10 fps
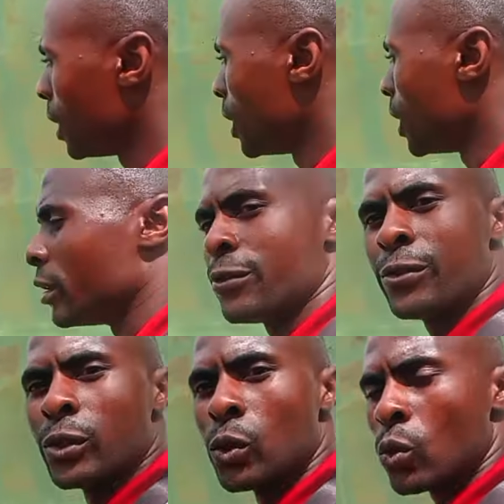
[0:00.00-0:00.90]
if
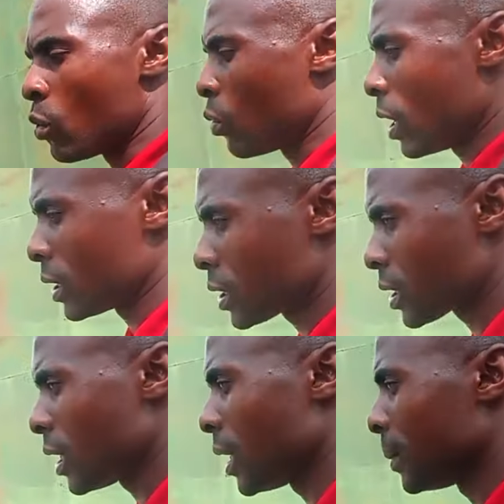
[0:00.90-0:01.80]
you want
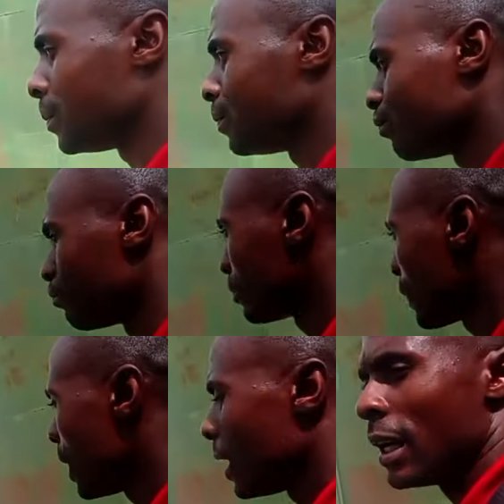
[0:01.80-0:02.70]

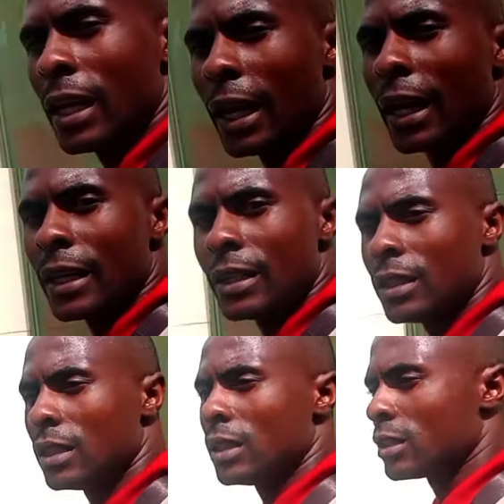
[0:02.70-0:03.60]

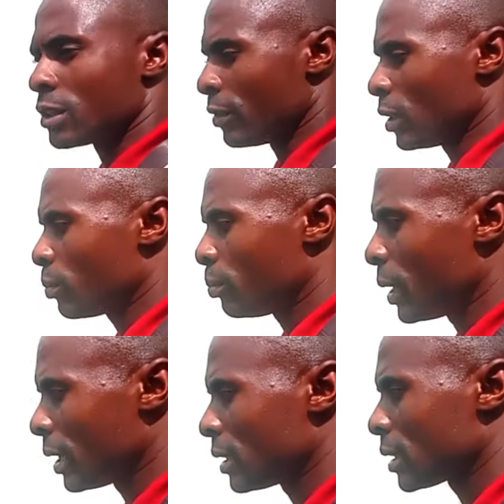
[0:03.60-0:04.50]
any
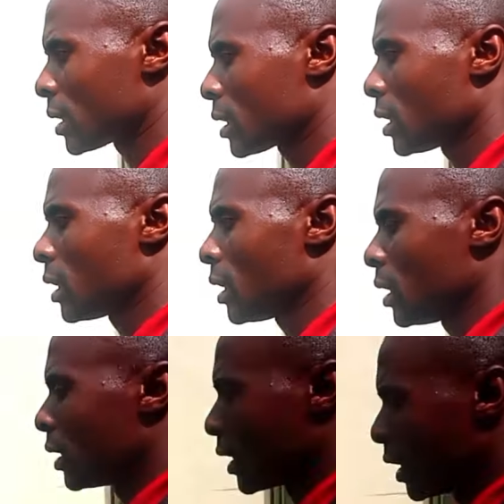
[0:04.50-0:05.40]
development,
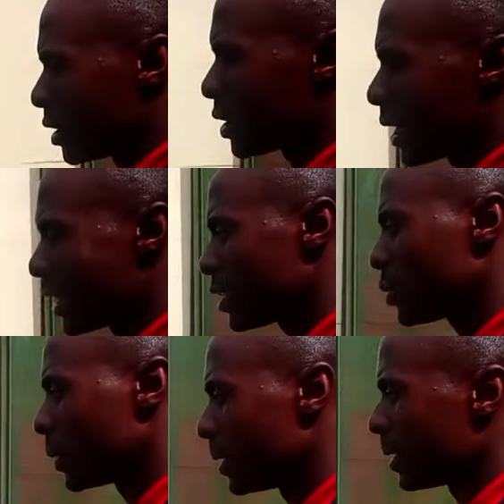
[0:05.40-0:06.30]
get in touch
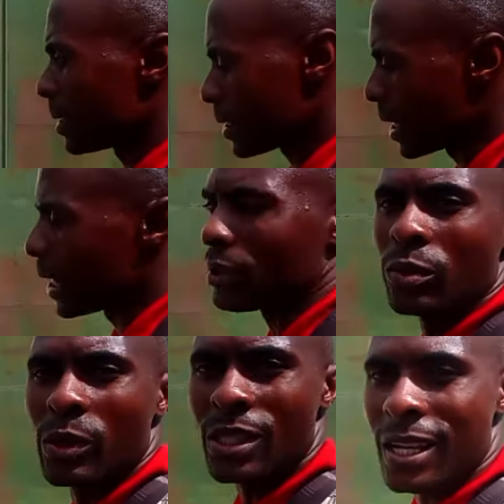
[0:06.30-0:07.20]
with this channel,
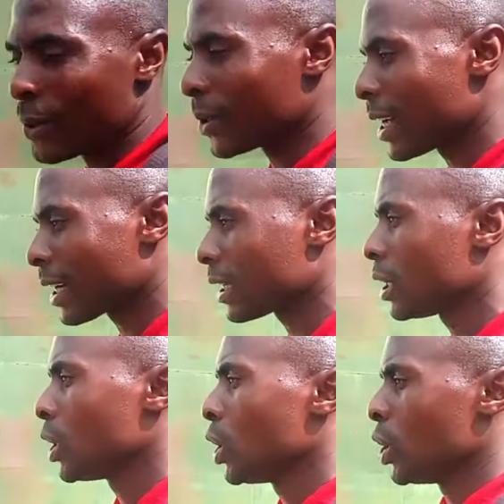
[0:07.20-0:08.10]
Mr. Leonard.
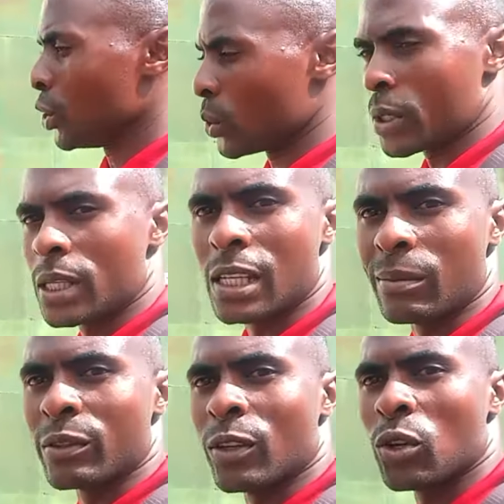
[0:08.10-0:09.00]
You will see some
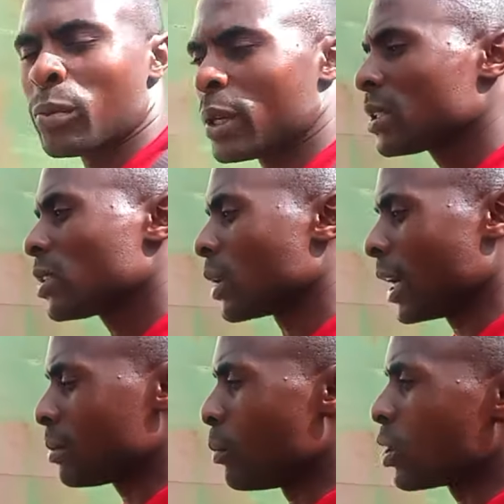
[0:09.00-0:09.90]
developments, you
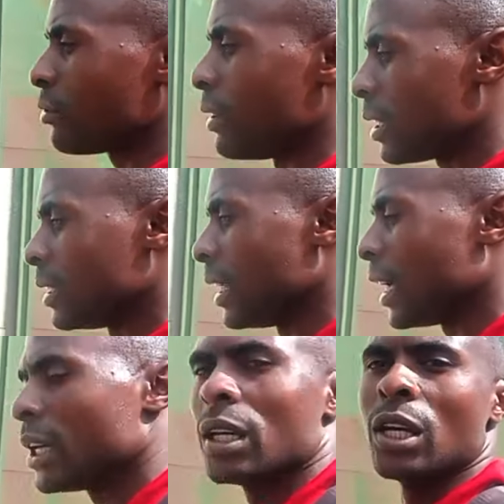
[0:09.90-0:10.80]
get motivated
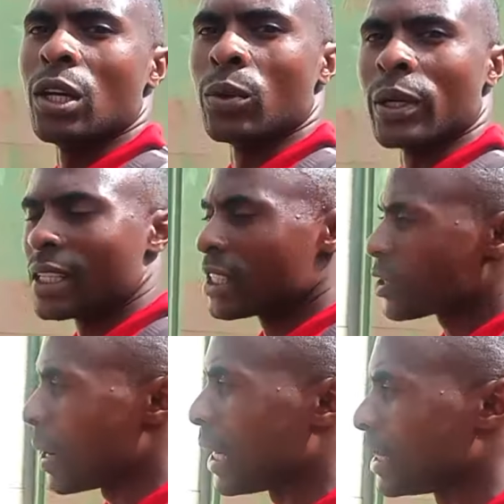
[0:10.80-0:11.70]
there, you get
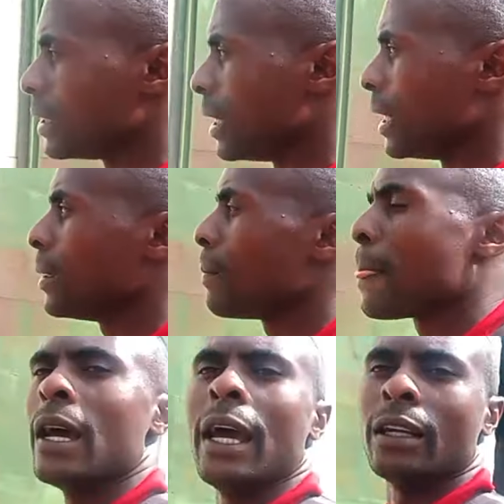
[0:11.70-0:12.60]
inspired there, and